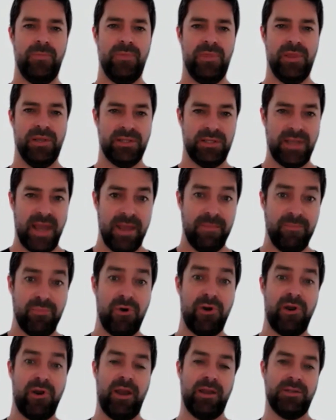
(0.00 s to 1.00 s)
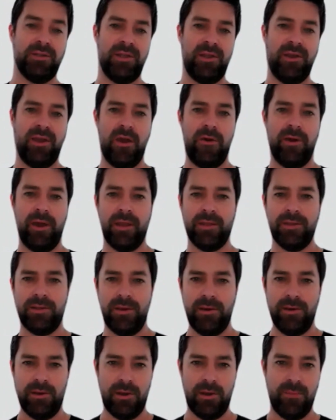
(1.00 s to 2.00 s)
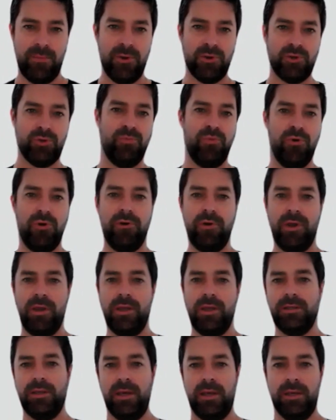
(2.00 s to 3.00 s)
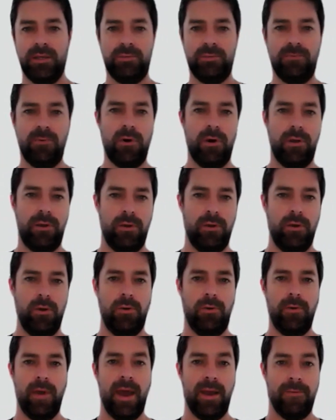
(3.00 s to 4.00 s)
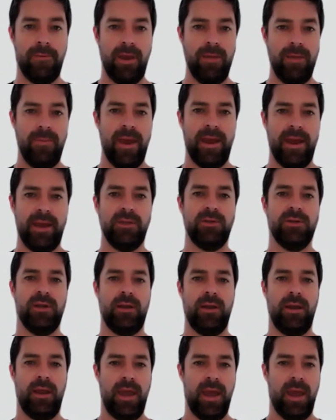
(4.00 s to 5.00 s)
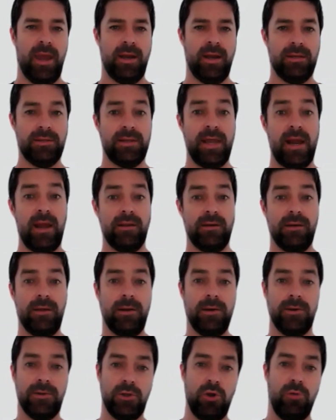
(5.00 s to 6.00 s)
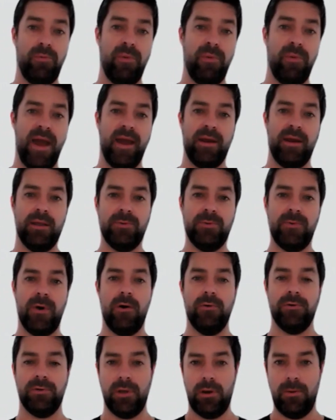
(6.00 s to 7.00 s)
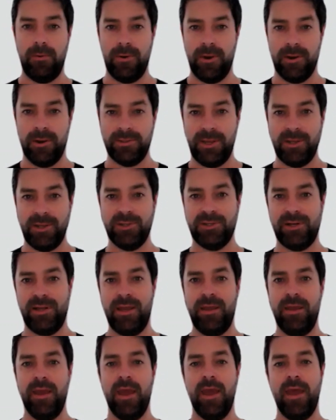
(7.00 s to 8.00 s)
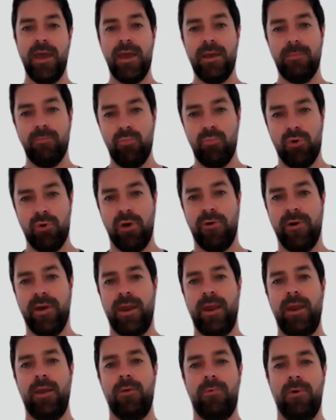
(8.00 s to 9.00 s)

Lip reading: the same products that are going into commercial breweries is what you are repackaging and selling to the consumer market as well. So we're essentially brewing